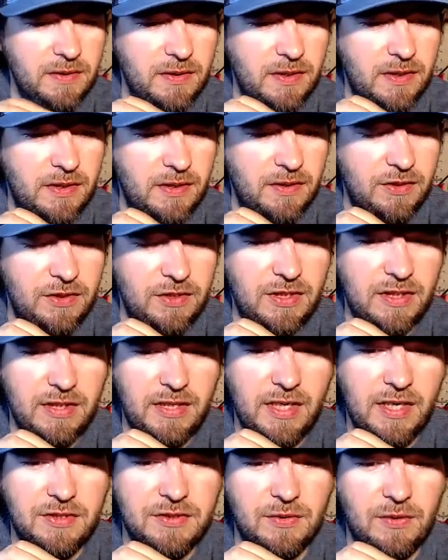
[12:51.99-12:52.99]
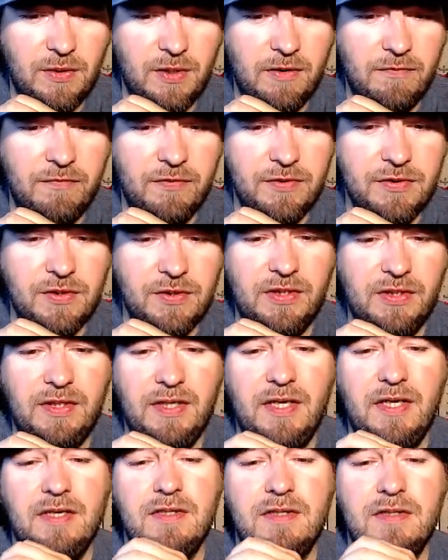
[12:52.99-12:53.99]
And you can catch a lot of fish like
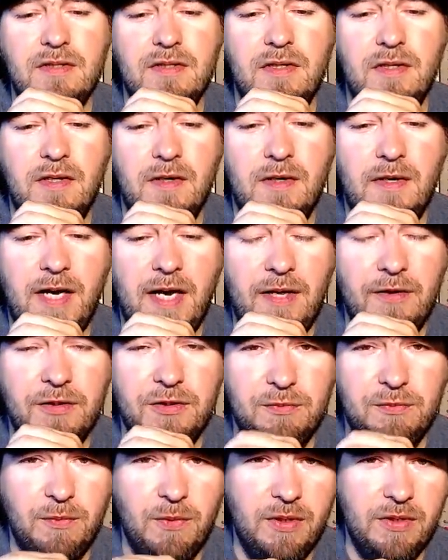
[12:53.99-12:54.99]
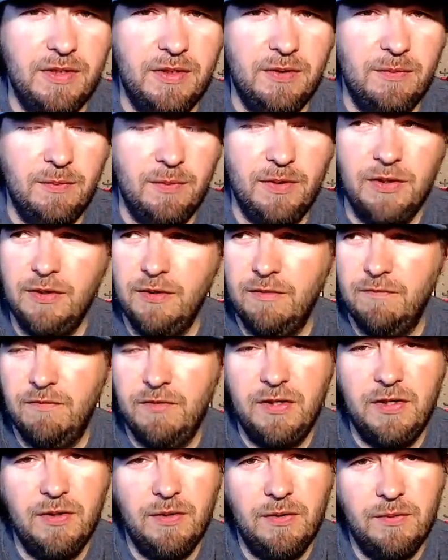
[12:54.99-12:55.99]
that. And Alex Rudd did a really good
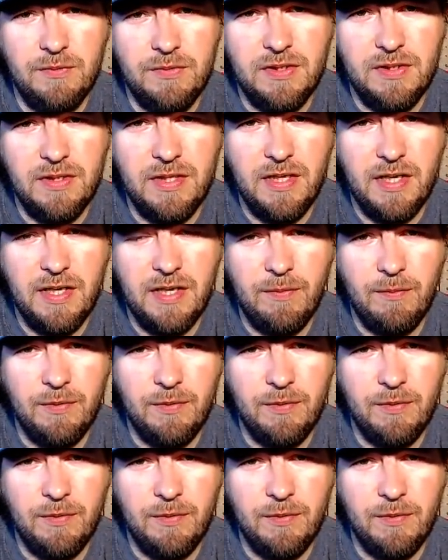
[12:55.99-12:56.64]
video today.